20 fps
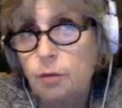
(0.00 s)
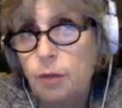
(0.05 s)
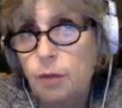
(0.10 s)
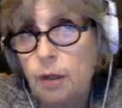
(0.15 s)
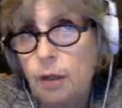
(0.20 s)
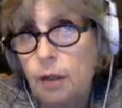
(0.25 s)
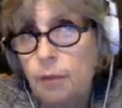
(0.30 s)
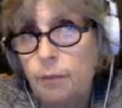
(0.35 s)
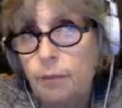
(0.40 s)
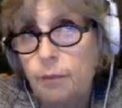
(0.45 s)

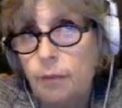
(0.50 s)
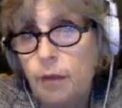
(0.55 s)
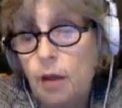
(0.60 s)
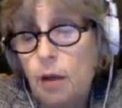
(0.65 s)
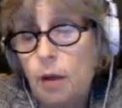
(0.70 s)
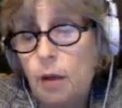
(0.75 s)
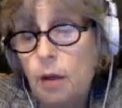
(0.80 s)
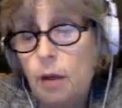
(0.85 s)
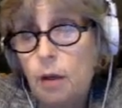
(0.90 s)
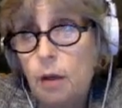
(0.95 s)
to
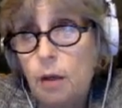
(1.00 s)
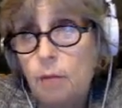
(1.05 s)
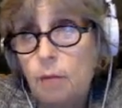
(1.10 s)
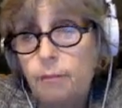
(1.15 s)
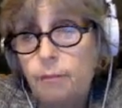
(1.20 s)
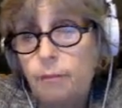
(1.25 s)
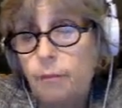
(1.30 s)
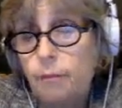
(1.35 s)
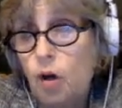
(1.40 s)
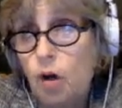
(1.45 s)

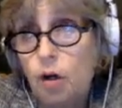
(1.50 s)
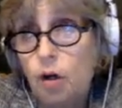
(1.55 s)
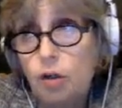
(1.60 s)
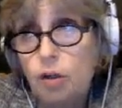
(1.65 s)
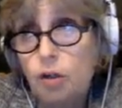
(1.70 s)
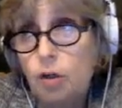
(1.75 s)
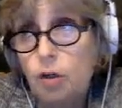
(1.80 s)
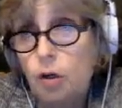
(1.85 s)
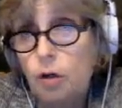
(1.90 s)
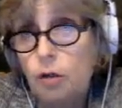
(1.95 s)

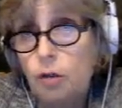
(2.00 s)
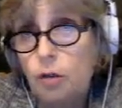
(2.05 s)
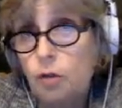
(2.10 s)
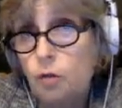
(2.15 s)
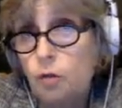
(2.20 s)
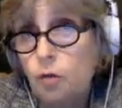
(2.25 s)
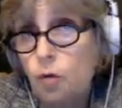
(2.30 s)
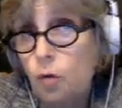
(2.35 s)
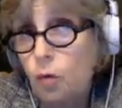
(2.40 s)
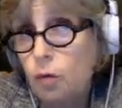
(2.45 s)
hot
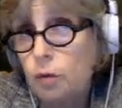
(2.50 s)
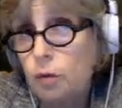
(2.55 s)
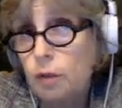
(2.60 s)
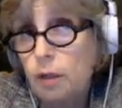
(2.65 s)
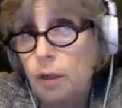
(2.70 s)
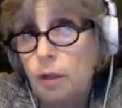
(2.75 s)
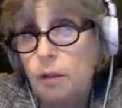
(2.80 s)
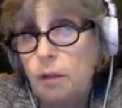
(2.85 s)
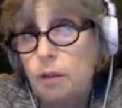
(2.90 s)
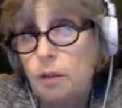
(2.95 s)
dogs to
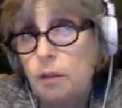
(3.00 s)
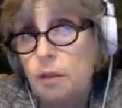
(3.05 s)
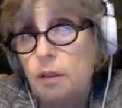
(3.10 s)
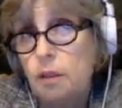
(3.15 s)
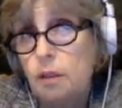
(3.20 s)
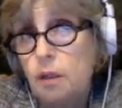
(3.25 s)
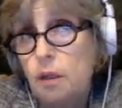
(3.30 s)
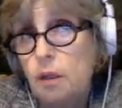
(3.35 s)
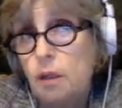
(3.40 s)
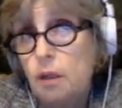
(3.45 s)
cold
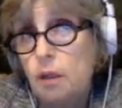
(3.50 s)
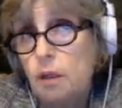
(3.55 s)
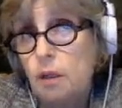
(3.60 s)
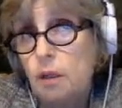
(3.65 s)
cuts,